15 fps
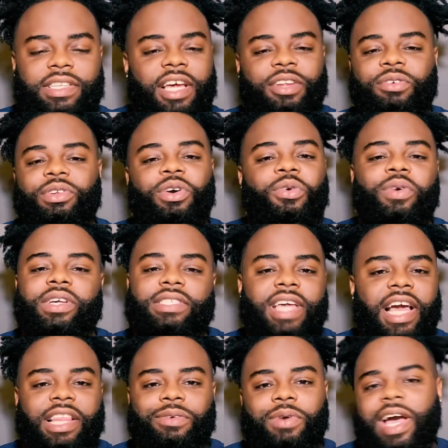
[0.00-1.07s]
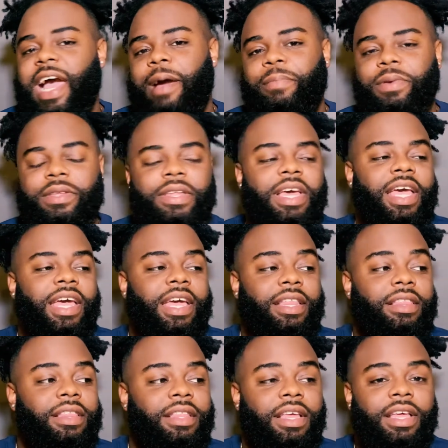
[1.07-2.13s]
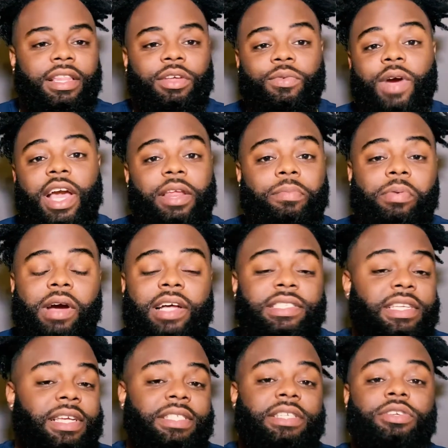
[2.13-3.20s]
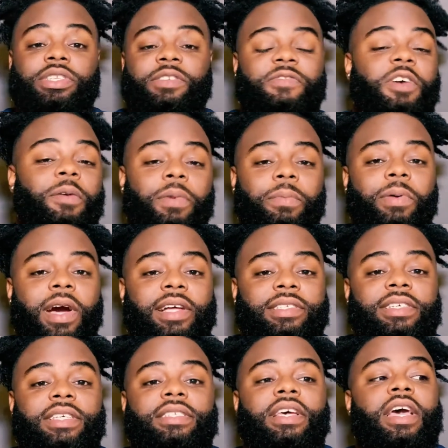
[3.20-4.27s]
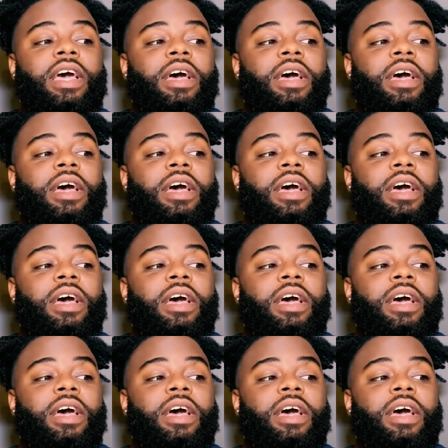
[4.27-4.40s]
I don't know exactly what happened in the writing process or the filming process.